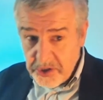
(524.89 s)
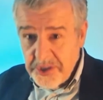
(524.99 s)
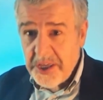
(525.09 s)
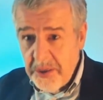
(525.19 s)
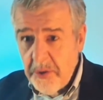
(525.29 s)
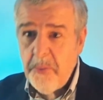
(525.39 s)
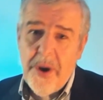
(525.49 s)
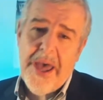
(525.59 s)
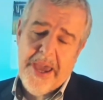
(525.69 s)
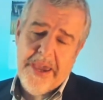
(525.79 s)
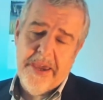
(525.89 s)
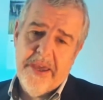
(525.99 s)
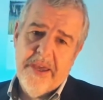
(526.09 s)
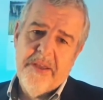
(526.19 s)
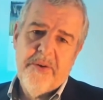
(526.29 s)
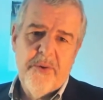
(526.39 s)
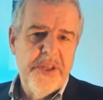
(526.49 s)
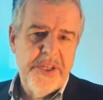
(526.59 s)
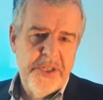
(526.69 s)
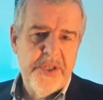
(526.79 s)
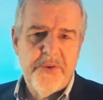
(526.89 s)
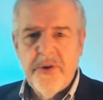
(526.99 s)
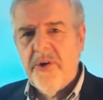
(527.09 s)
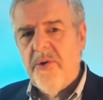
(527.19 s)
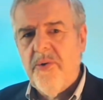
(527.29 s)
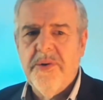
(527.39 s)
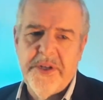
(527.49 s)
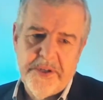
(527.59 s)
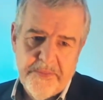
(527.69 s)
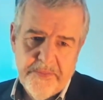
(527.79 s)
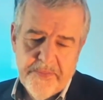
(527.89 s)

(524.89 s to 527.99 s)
just in the way that all this is recorded.